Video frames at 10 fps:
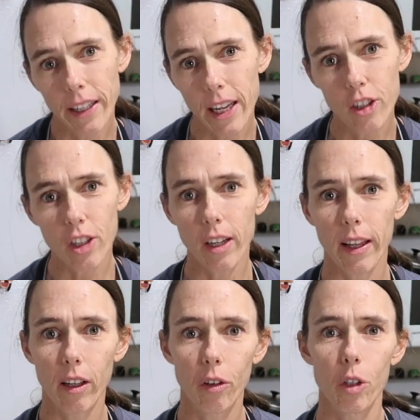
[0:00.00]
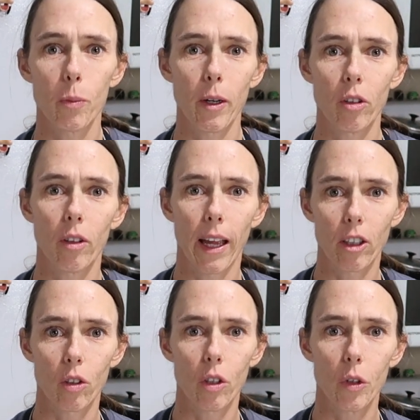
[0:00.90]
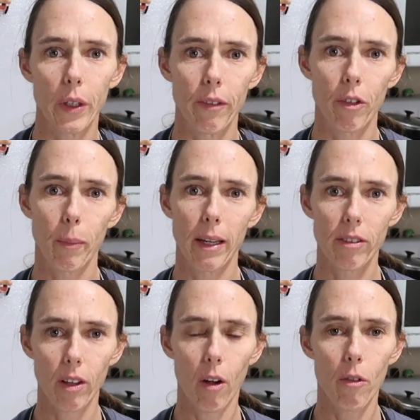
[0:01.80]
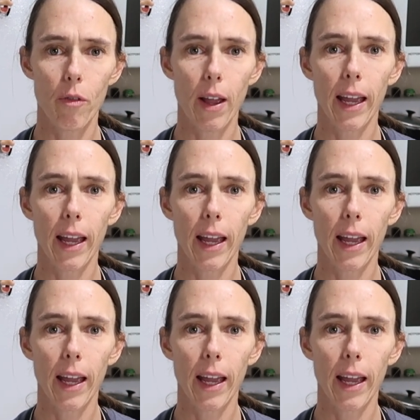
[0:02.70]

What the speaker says: occasion I like a little special extra treat for myself,